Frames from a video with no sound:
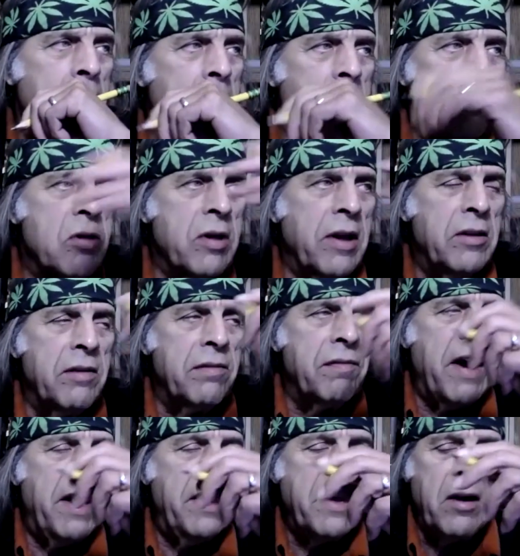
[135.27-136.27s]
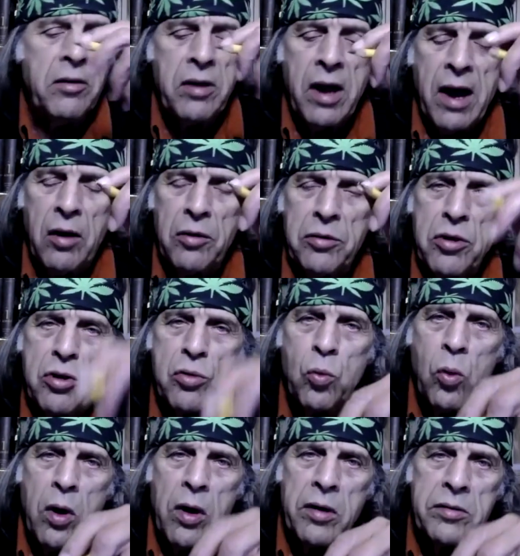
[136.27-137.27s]
said to find out how this
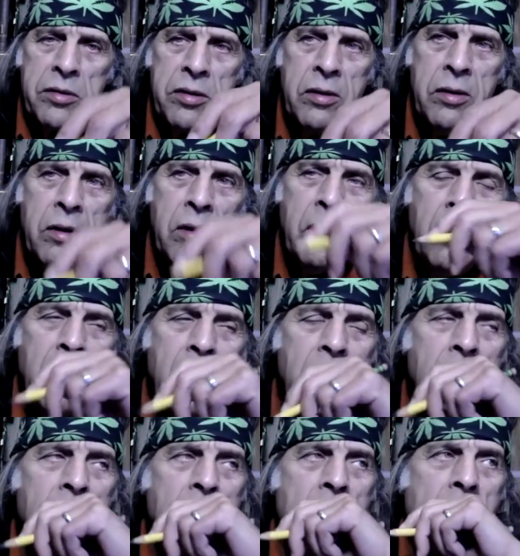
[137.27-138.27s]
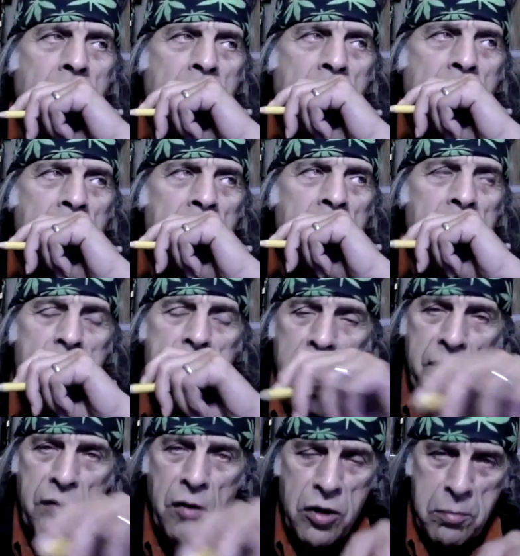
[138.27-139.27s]
worked. He's the
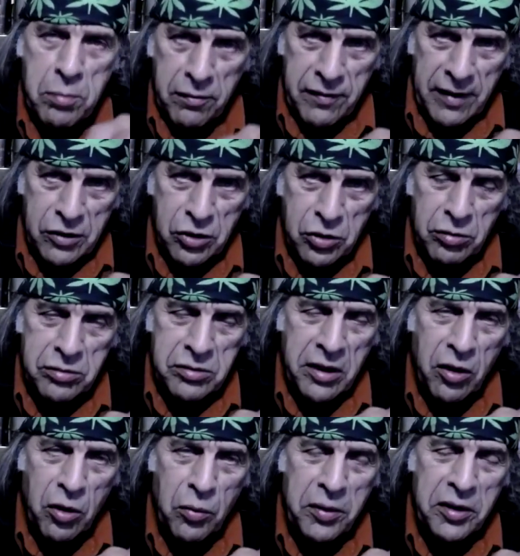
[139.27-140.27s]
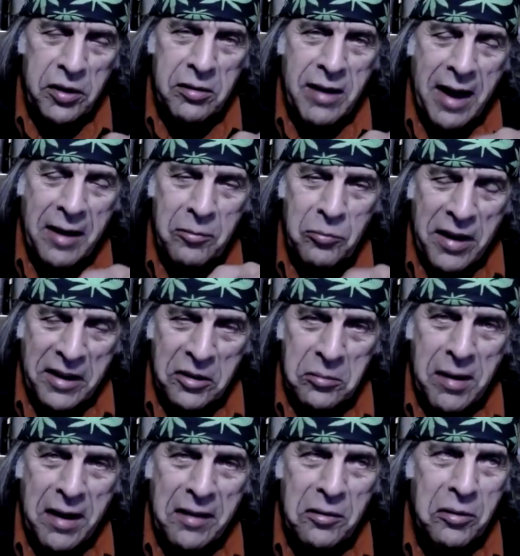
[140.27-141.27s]
first professional tarot reader on record,
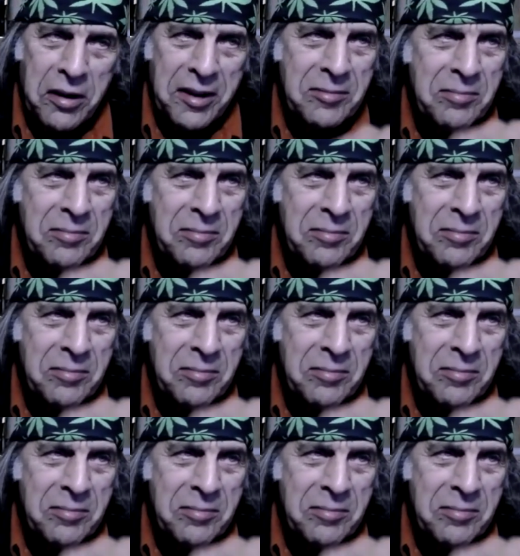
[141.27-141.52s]
by the way.